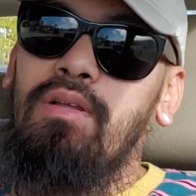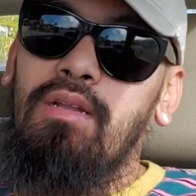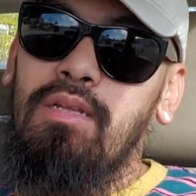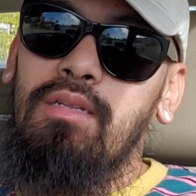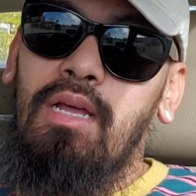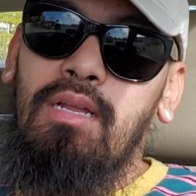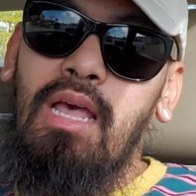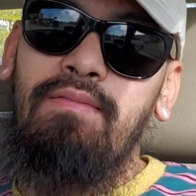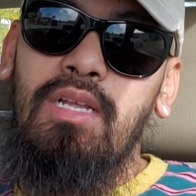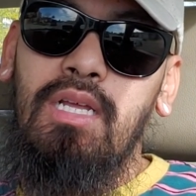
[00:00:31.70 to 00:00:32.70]
done
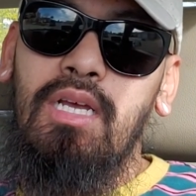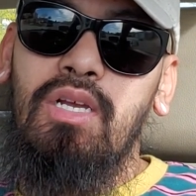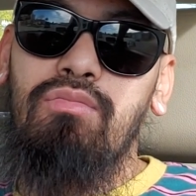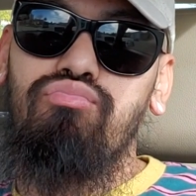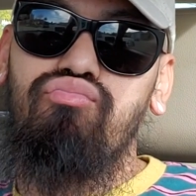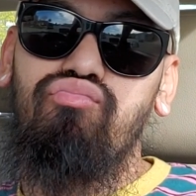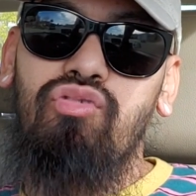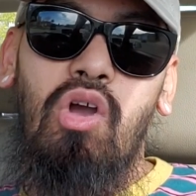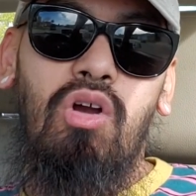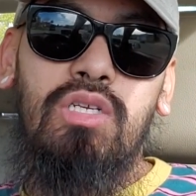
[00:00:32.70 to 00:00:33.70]
a
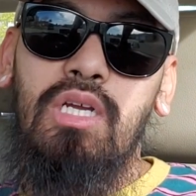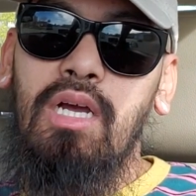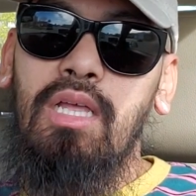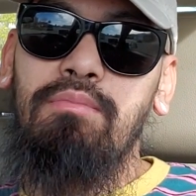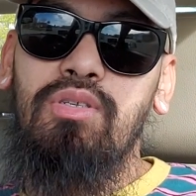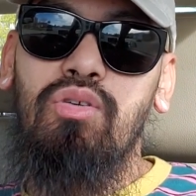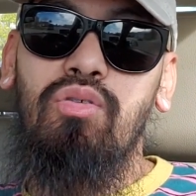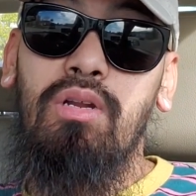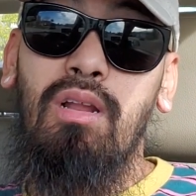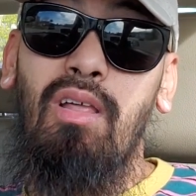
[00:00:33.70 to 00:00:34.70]
CarTalk
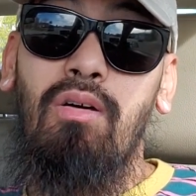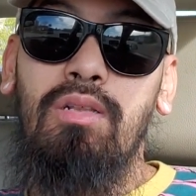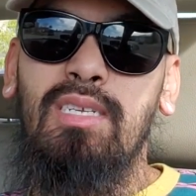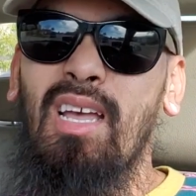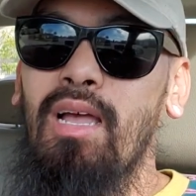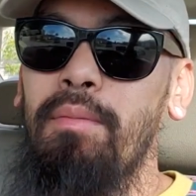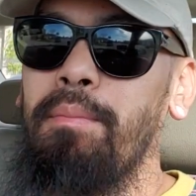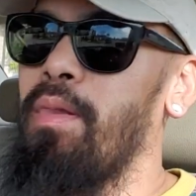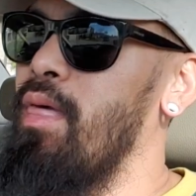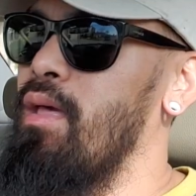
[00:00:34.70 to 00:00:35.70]
episode in a long time.
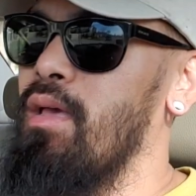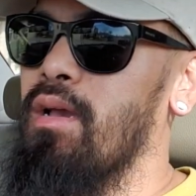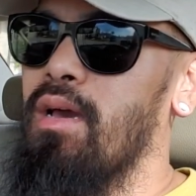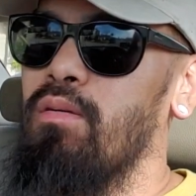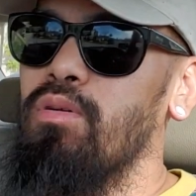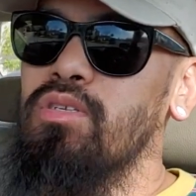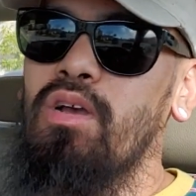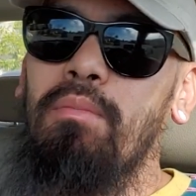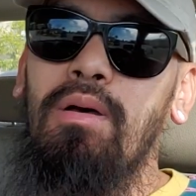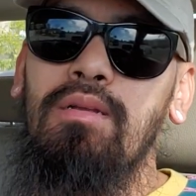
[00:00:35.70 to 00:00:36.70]
Kind of want to
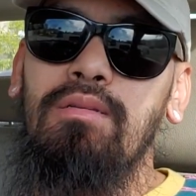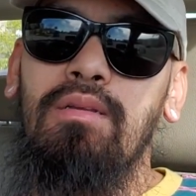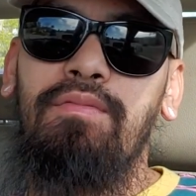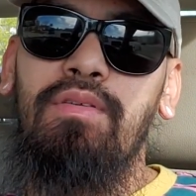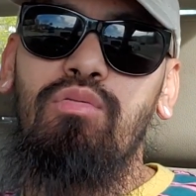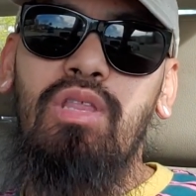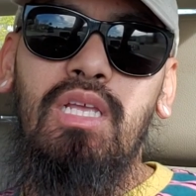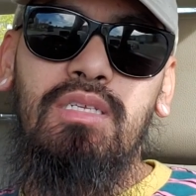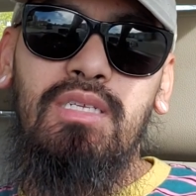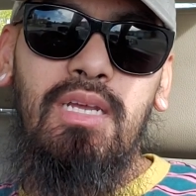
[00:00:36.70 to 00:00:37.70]
talk about a few
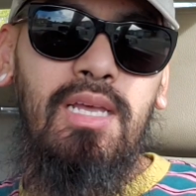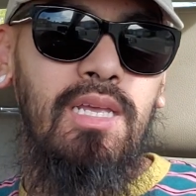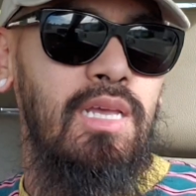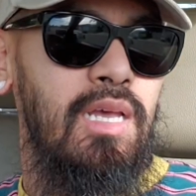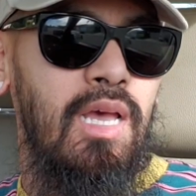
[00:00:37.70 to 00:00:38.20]
things today.